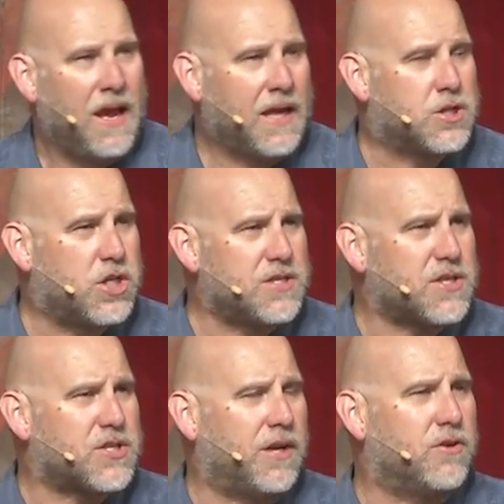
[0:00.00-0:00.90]
And
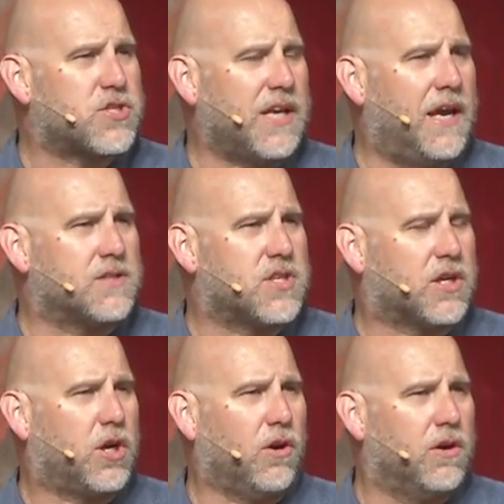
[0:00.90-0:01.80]
Jesus understands the
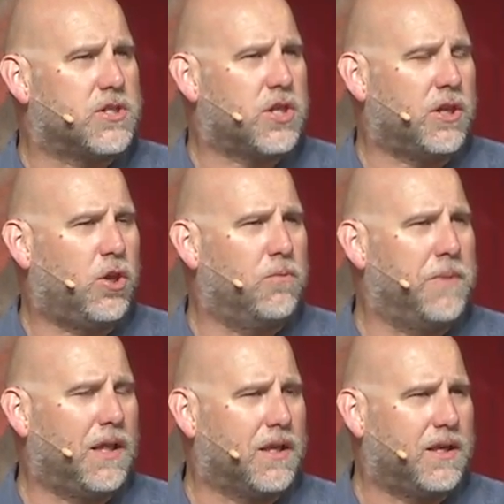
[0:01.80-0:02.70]
courage and the
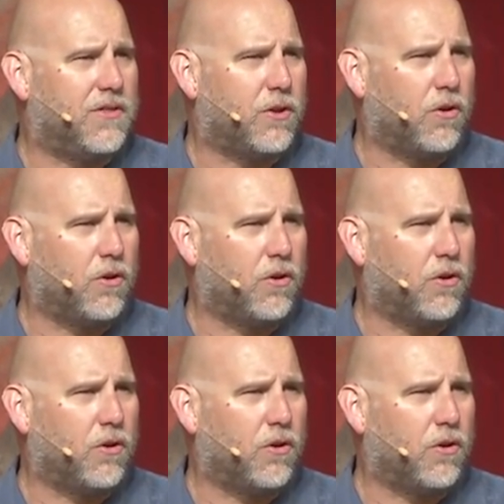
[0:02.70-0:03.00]
humility that